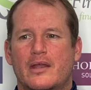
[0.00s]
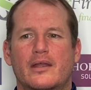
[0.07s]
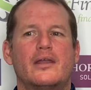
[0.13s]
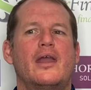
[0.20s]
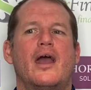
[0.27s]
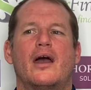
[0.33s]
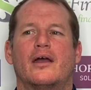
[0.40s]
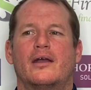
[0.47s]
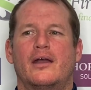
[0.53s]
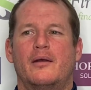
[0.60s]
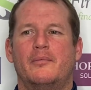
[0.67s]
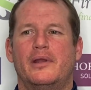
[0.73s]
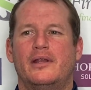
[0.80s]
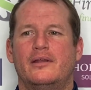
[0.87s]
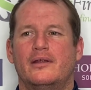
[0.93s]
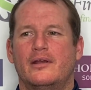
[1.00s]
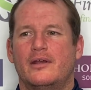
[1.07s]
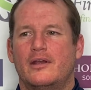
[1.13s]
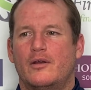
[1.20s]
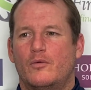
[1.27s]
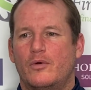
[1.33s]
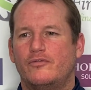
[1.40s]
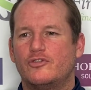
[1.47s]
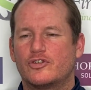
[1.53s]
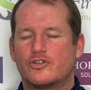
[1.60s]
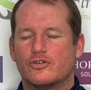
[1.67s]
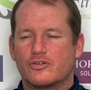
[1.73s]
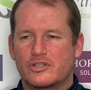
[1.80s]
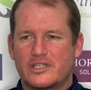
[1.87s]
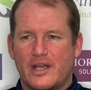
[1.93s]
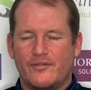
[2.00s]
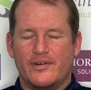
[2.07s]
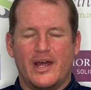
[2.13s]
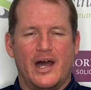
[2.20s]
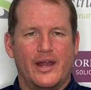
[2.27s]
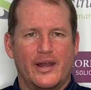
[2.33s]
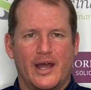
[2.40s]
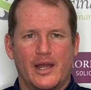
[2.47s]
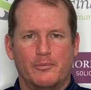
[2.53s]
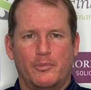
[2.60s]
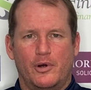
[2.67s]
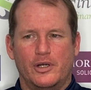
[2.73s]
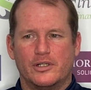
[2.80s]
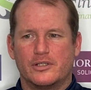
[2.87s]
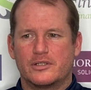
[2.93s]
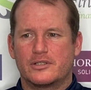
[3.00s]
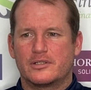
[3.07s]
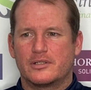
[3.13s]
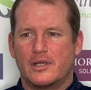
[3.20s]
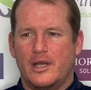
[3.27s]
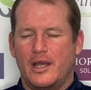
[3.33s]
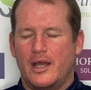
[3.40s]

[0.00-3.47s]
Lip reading: Yeah, I mean, we've just took 7 out of 9 points.